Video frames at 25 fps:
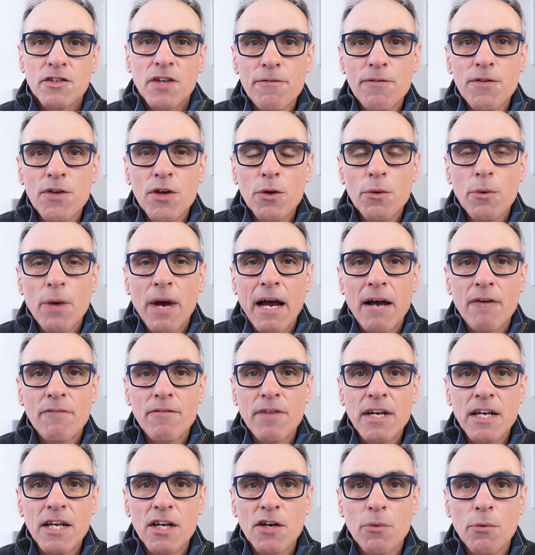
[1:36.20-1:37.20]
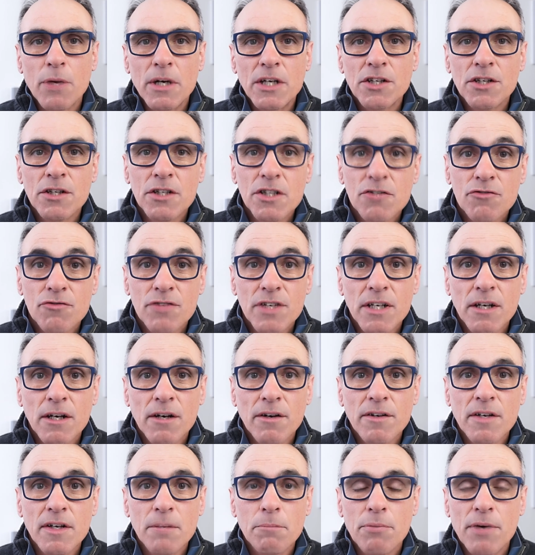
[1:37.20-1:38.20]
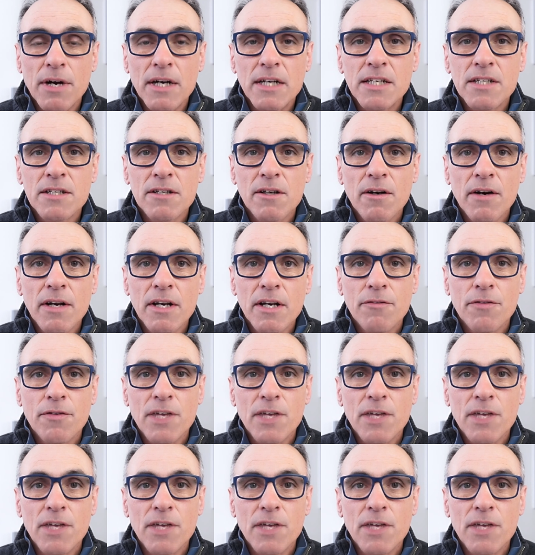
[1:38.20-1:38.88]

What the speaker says: If you have any questions regarding pressSIGN,